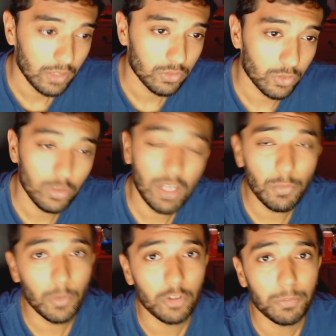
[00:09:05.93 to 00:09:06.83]
So
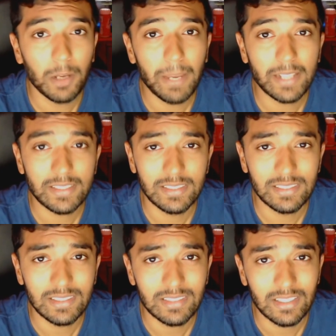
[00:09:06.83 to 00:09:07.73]
never respond back to
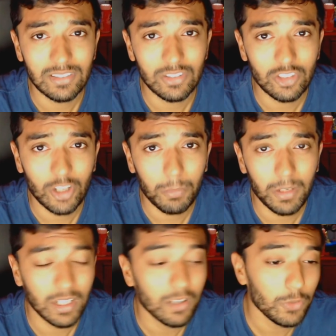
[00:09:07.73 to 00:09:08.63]
these things, ladies and
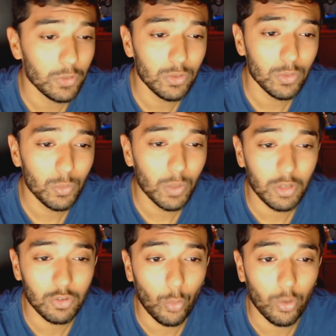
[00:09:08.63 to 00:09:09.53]
gentlemen. And if you do
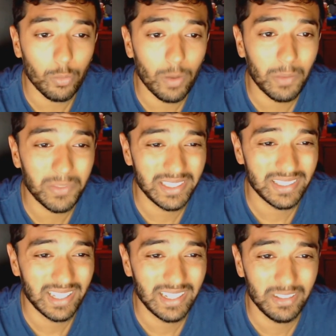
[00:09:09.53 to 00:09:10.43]
want to toy around with
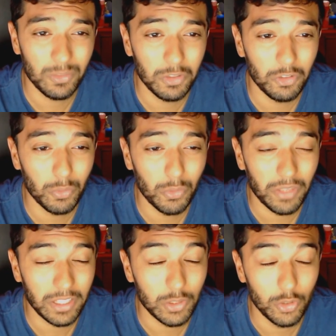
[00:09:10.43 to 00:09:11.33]
these kind of
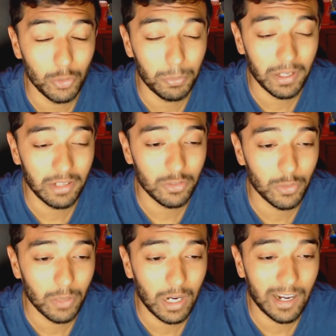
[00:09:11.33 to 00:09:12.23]
individuals, and you do plan
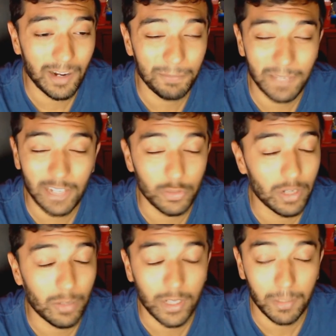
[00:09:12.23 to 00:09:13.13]
to, I do
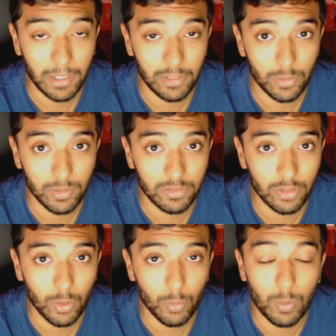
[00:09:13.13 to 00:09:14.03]
not recommend doing
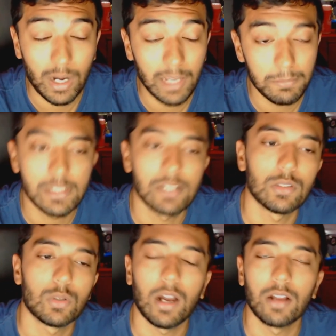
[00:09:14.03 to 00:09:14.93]
so. Why? Because
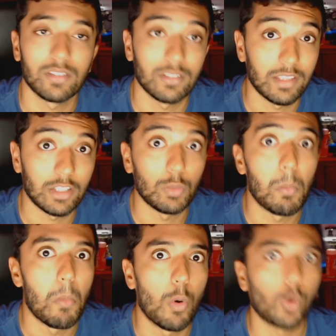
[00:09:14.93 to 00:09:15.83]
they'll constantly send you
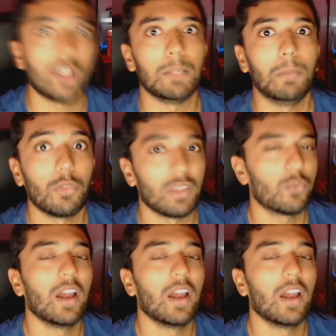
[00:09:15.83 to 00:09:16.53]
more emails.